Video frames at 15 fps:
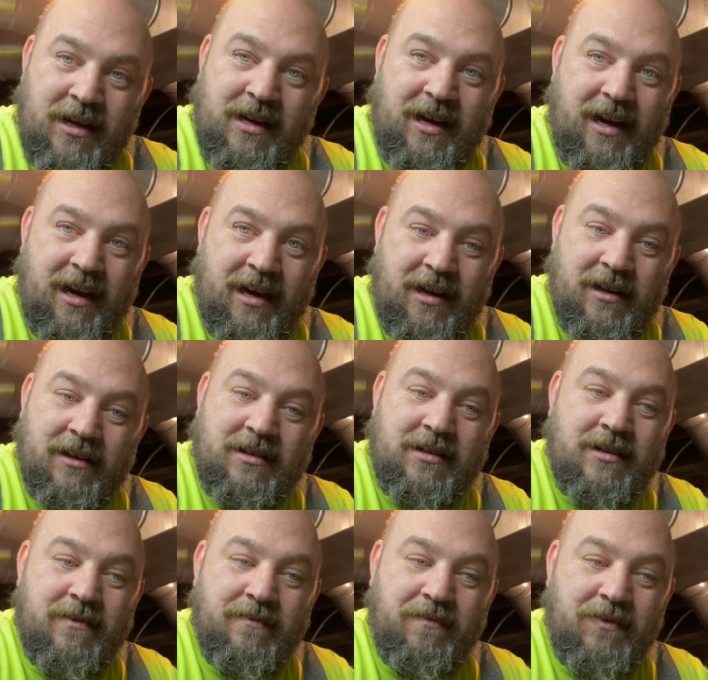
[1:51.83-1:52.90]
and
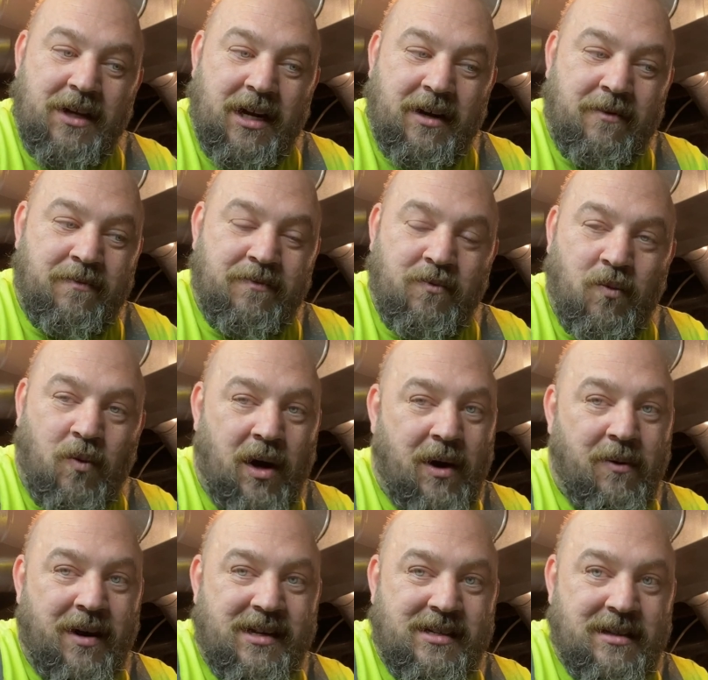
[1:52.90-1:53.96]
you know, why
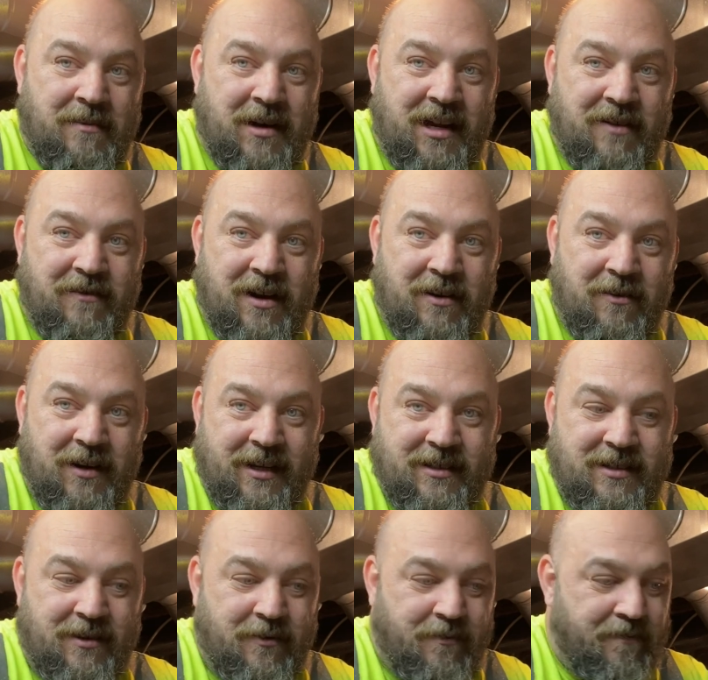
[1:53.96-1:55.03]
waste the money if I don't need to?